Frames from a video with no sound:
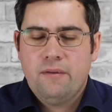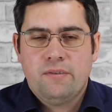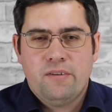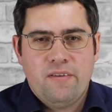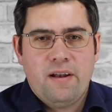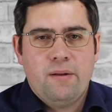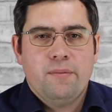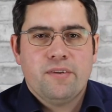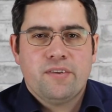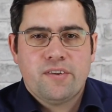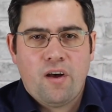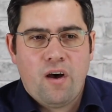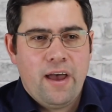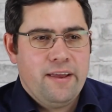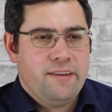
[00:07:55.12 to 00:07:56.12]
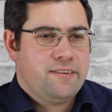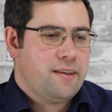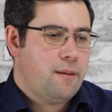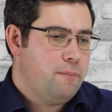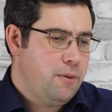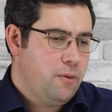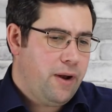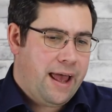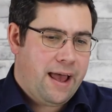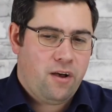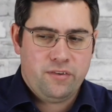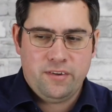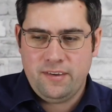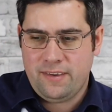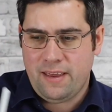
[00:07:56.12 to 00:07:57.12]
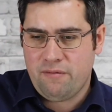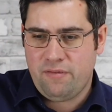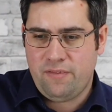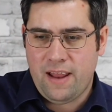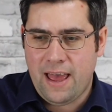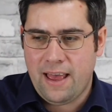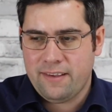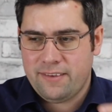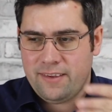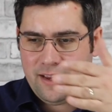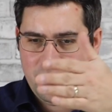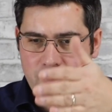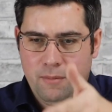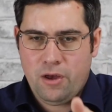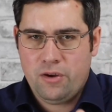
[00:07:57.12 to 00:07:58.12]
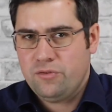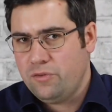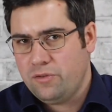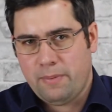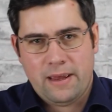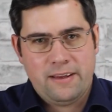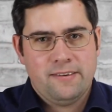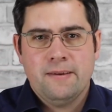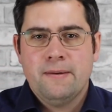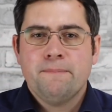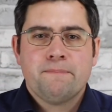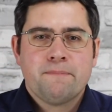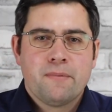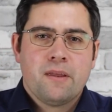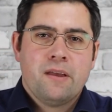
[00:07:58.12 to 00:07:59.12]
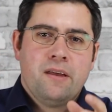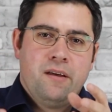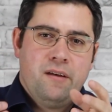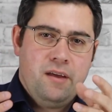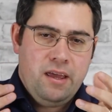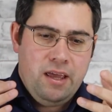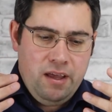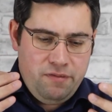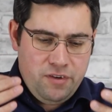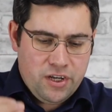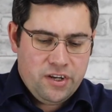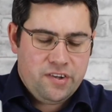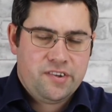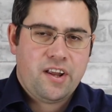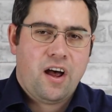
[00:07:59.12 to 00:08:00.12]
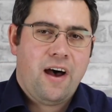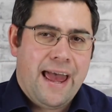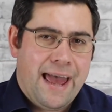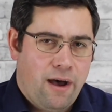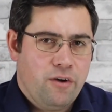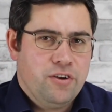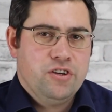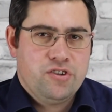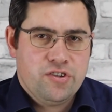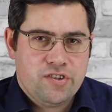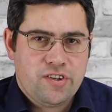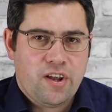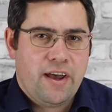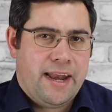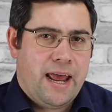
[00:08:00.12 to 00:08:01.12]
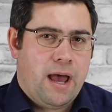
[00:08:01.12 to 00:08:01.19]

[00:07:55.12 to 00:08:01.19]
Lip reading: development sites. Some build houses, then flats, then commercial space. If you're going to start out and you're just starting